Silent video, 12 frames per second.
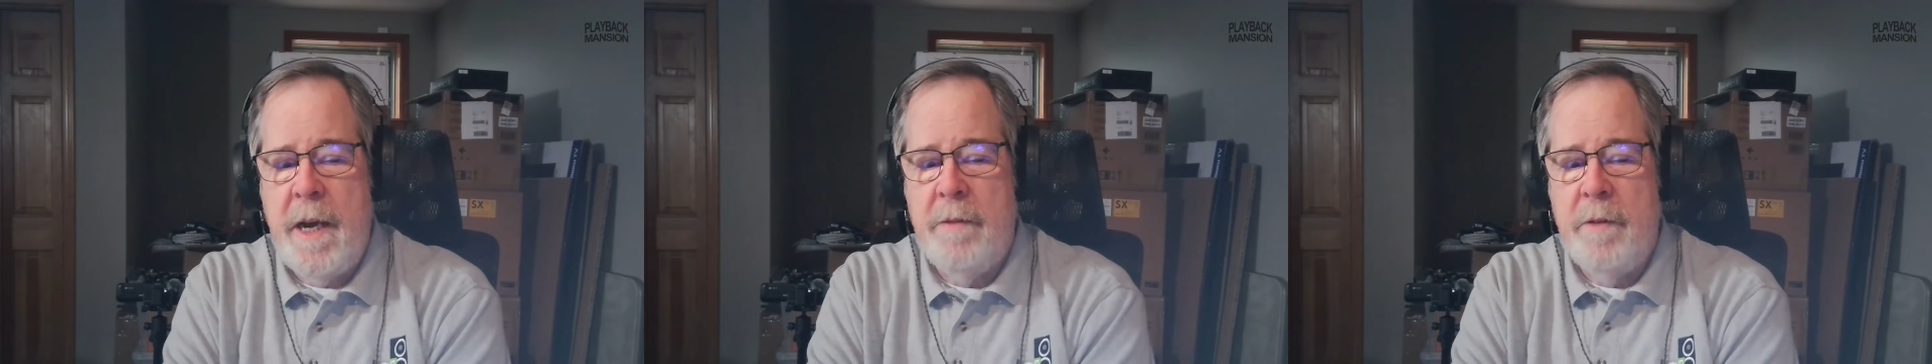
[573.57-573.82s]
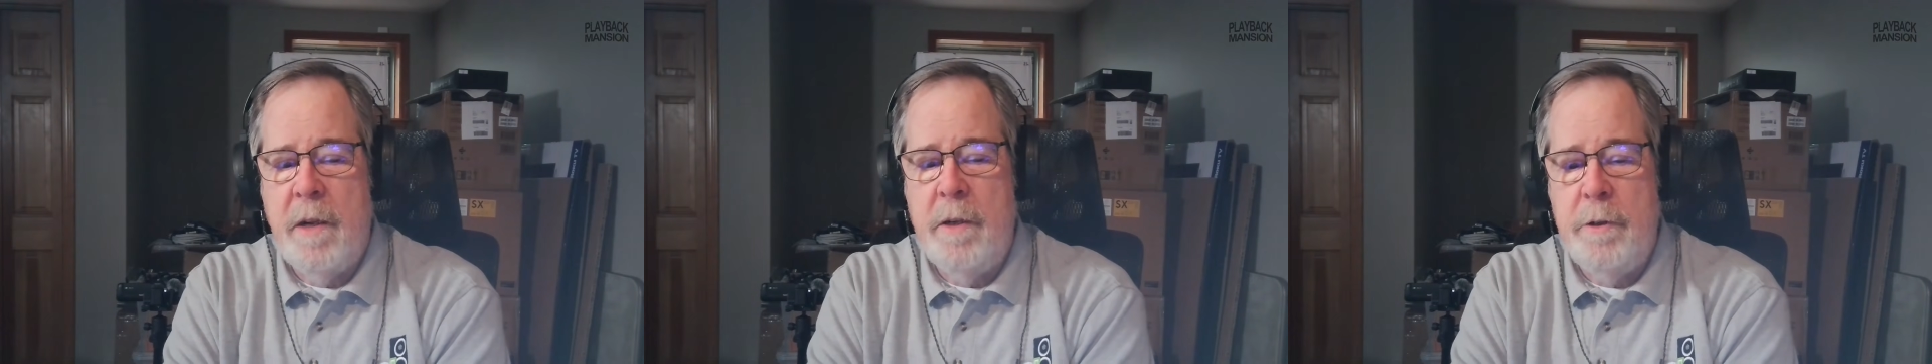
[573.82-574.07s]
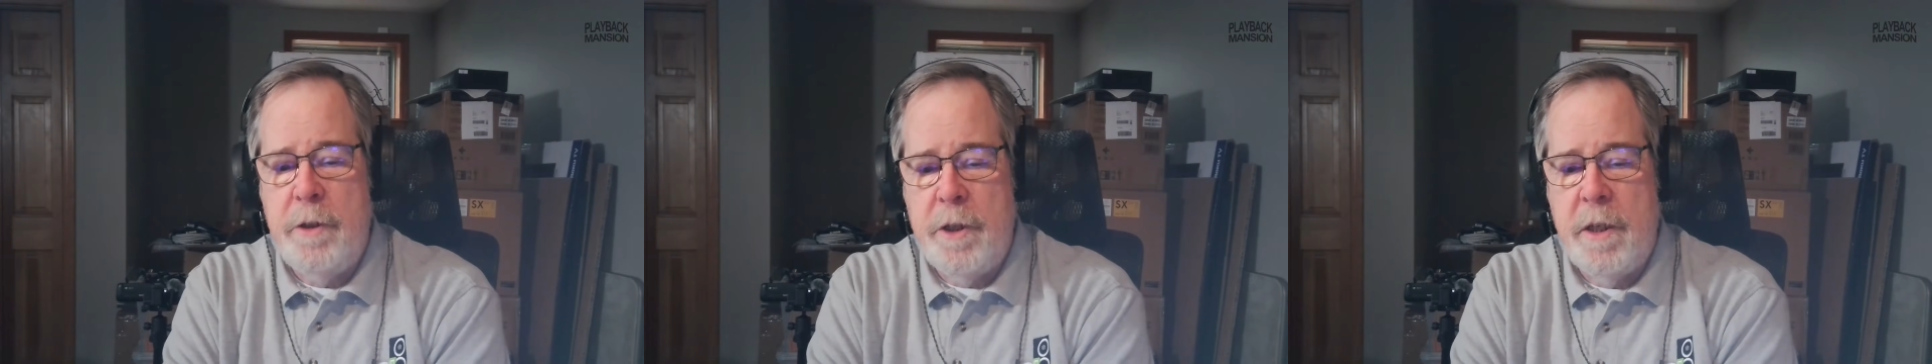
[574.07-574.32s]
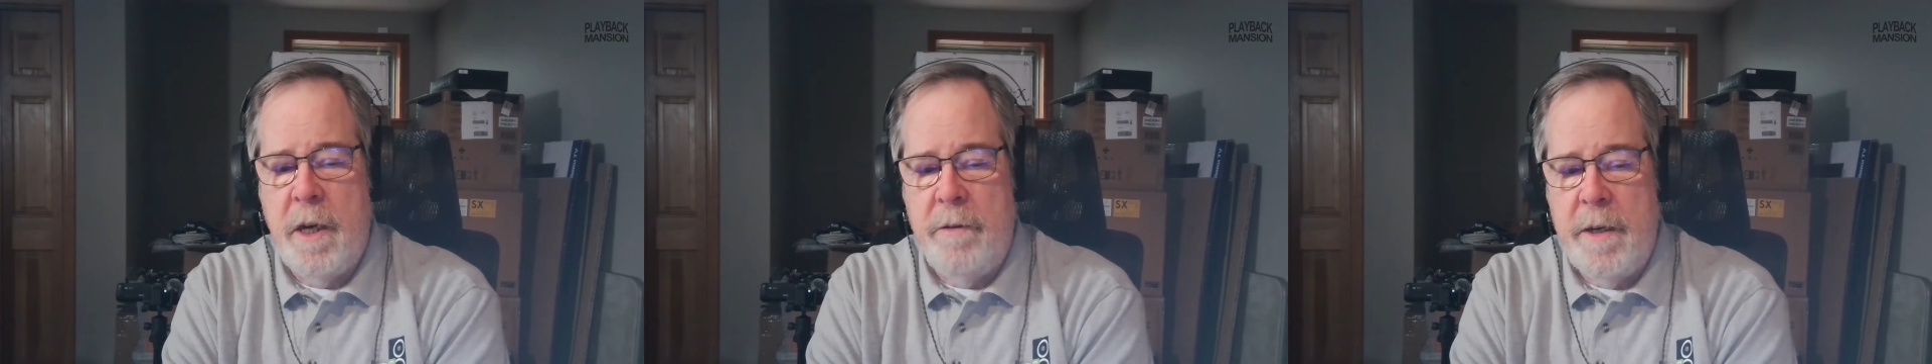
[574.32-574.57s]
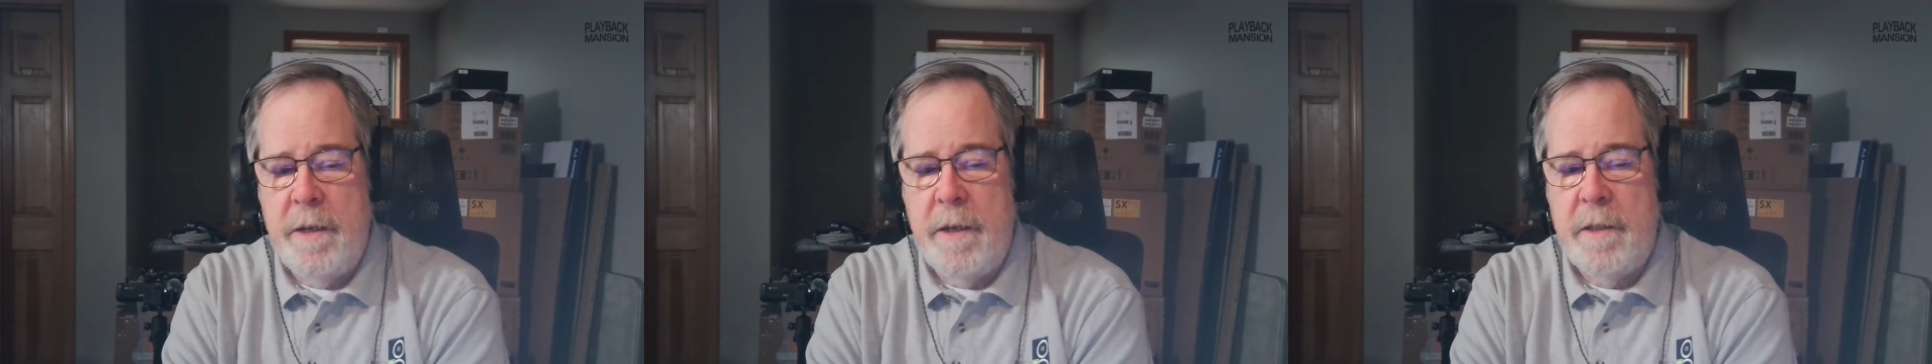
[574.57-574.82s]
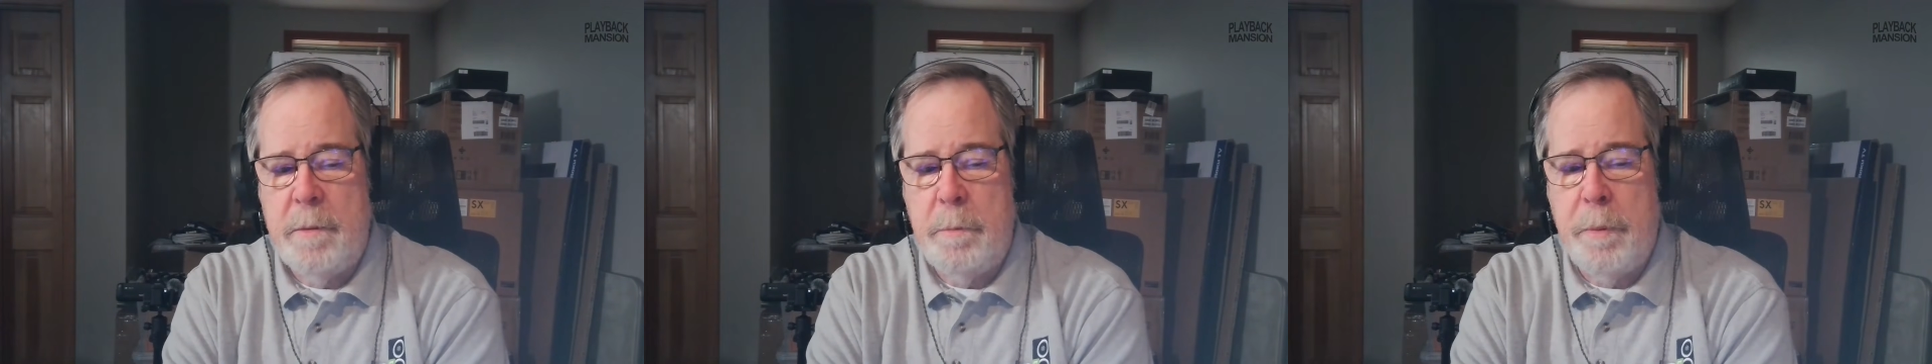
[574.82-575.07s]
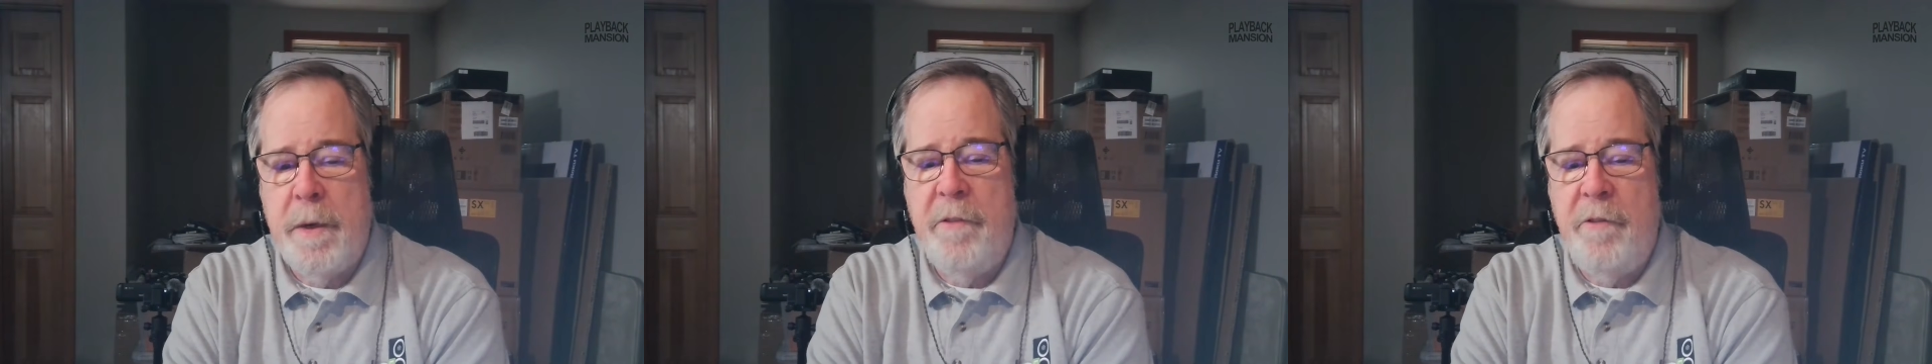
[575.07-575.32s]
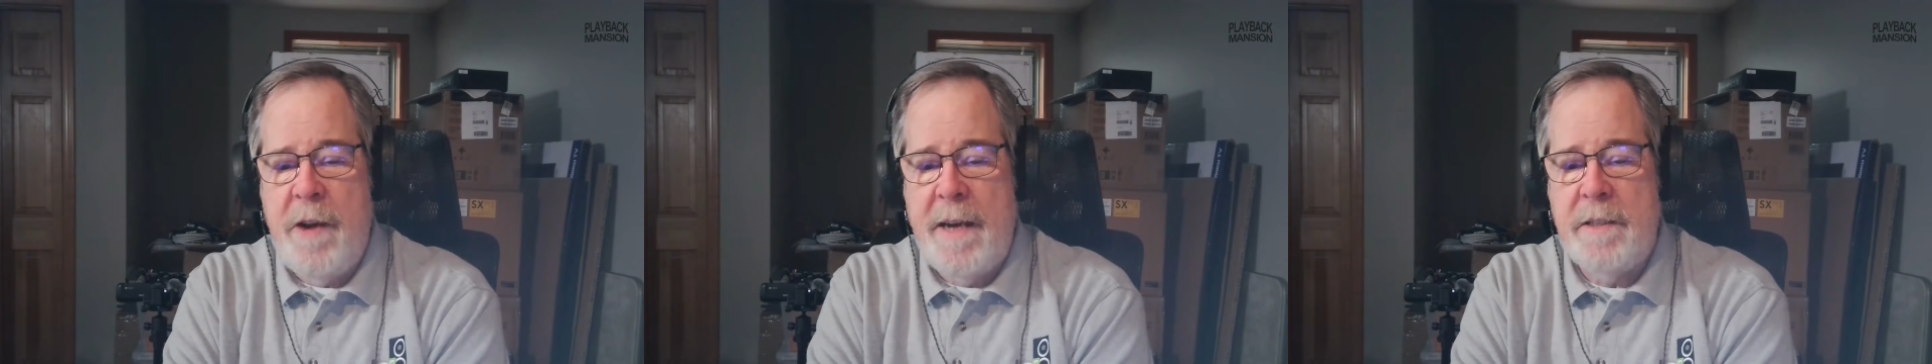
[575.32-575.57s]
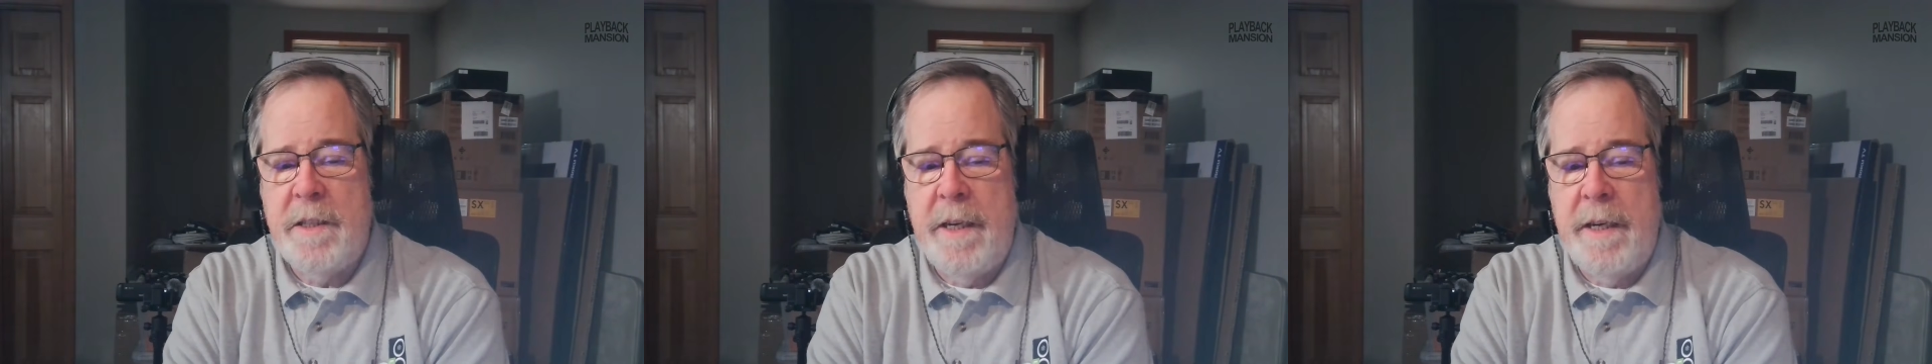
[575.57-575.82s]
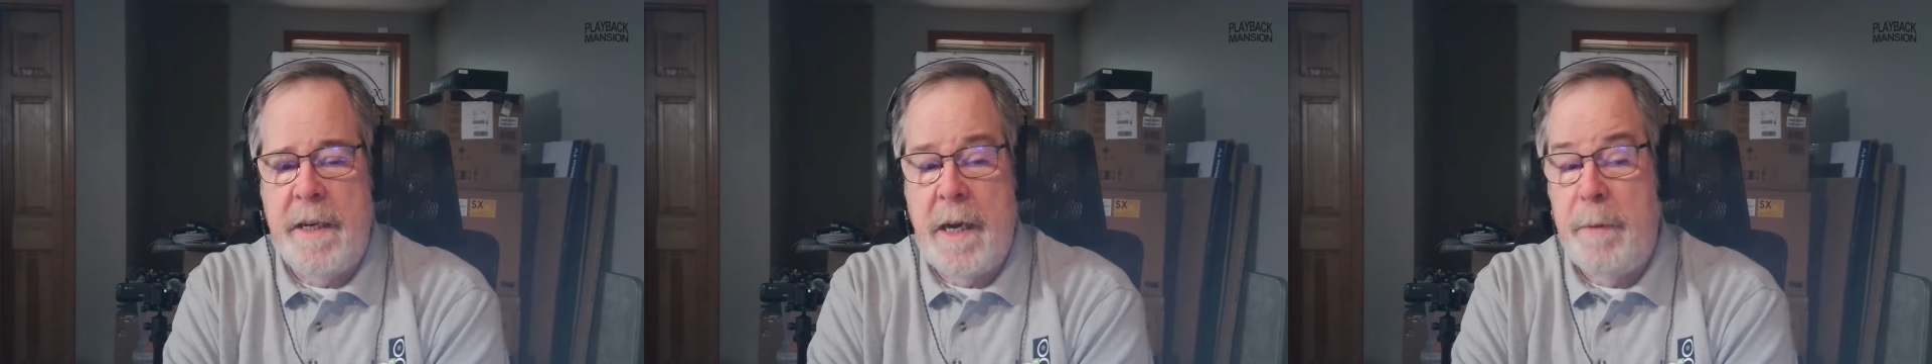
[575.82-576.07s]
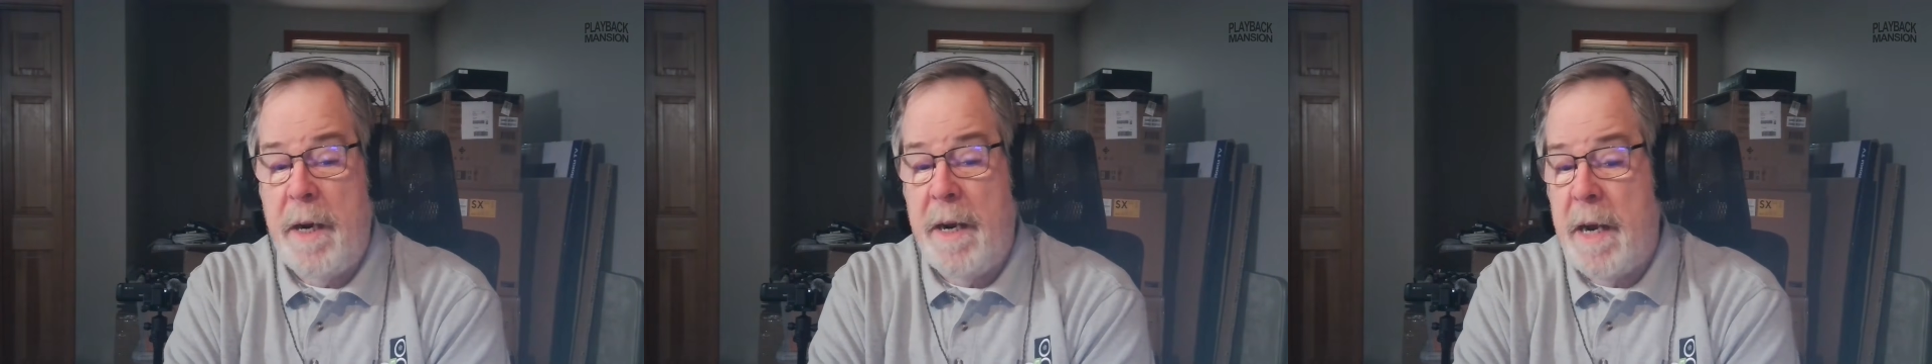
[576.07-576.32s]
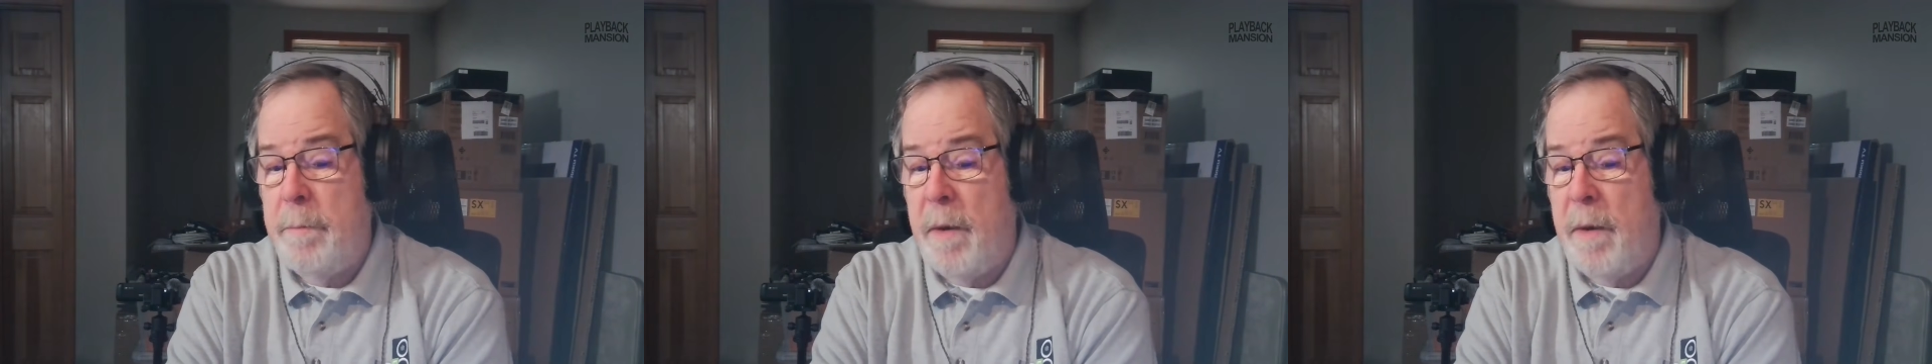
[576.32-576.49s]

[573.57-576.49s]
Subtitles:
evolution of it is pretty fascinating. I mean, I got my